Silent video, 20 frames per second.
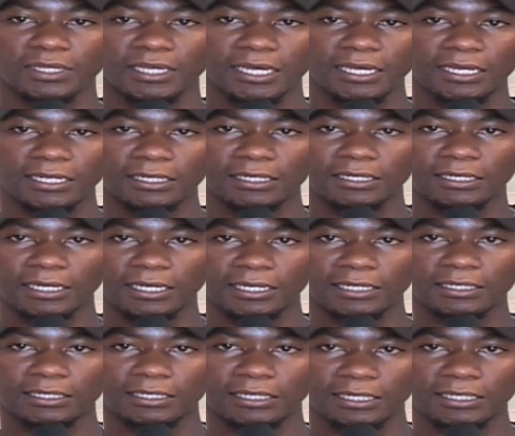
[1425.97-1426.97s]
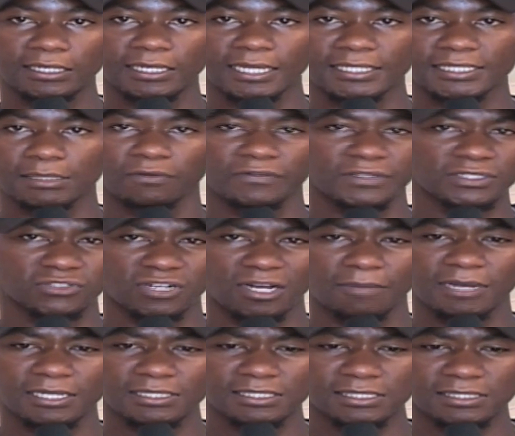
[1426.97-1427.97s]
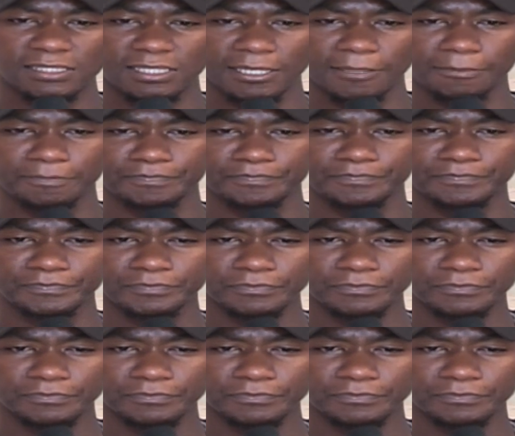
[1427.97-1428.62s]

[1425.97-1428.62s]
And yeah, some of the dramas is young